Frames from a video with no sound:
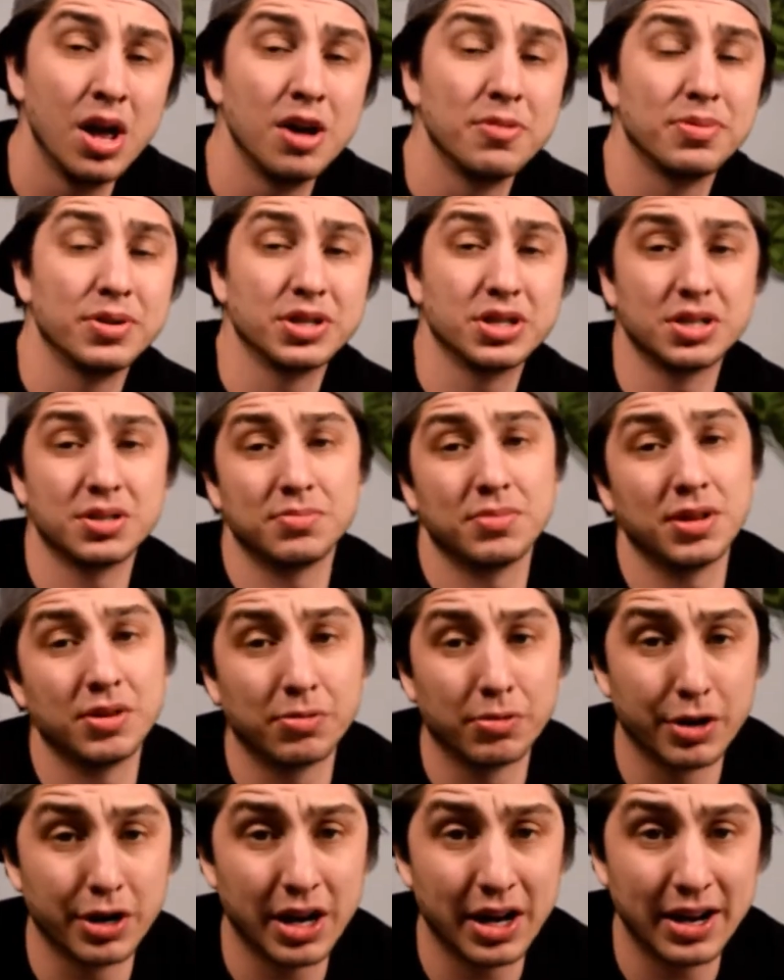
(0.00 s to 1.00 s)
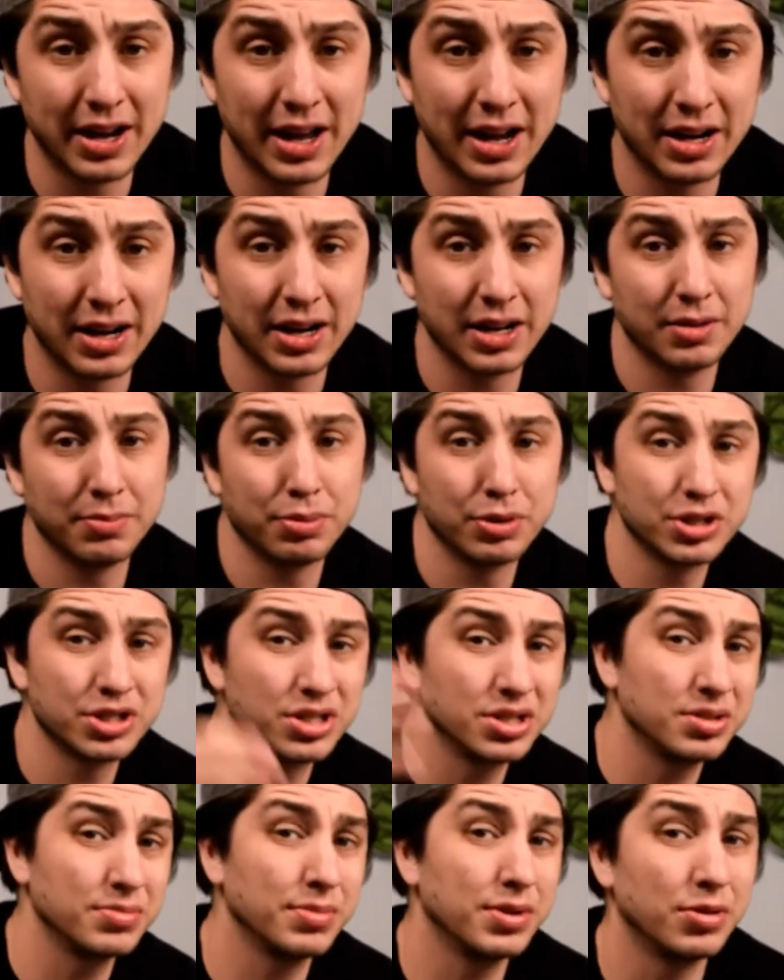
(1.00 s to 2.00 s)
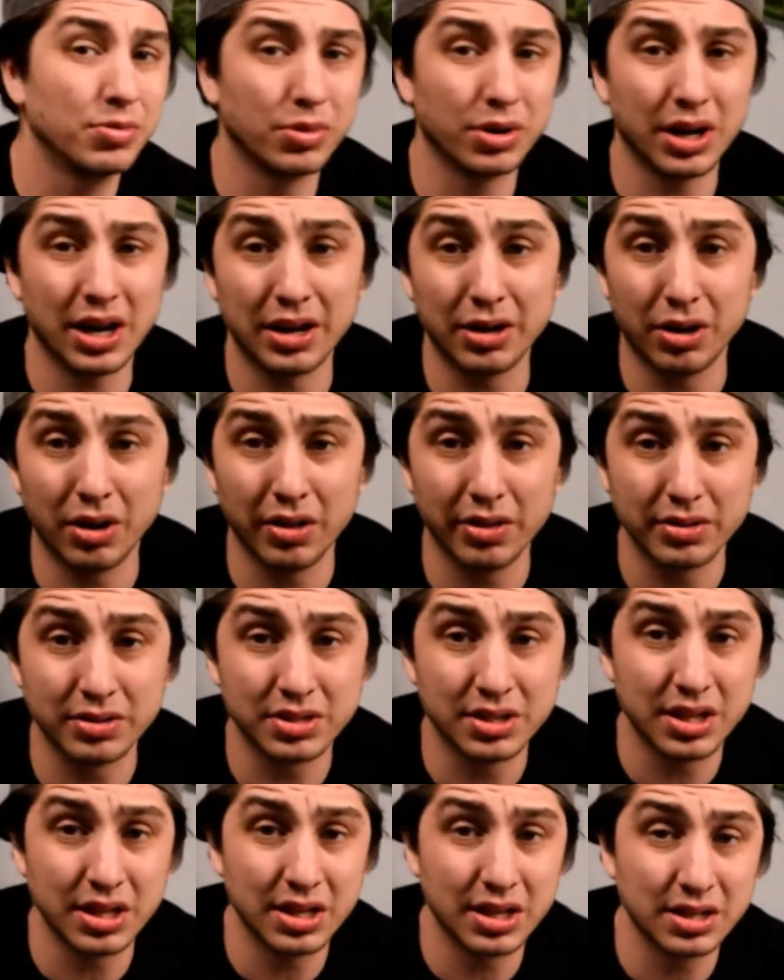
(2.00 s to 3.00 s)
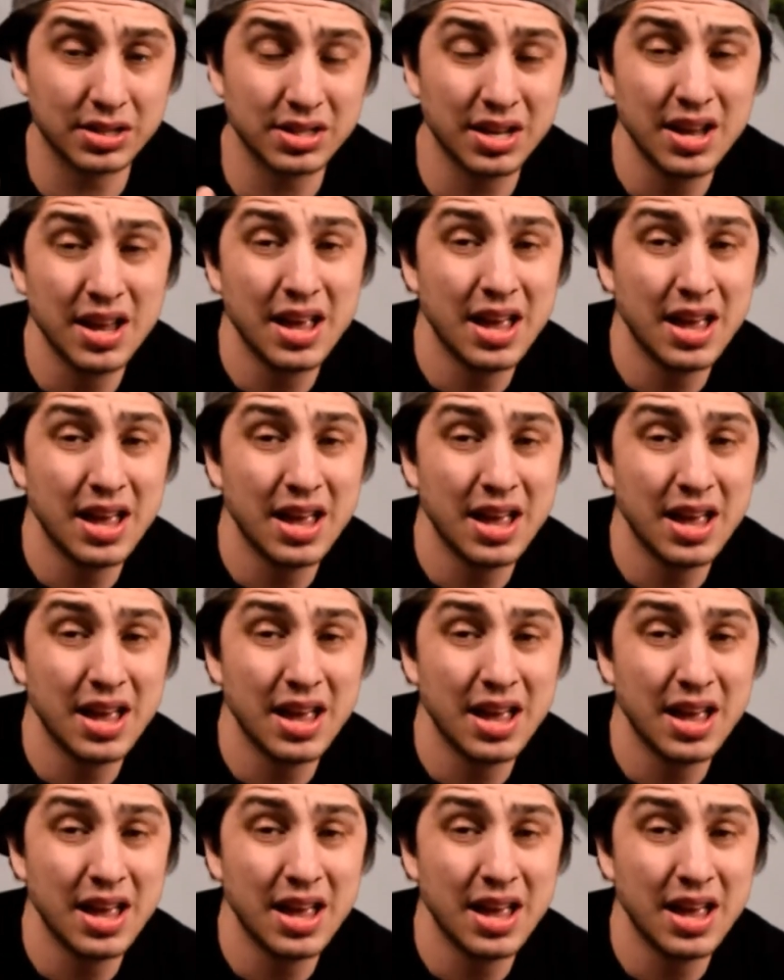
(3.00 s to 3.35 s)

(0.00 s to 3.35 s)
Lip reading: pushes me to work on editing, pushes me to work on all those things.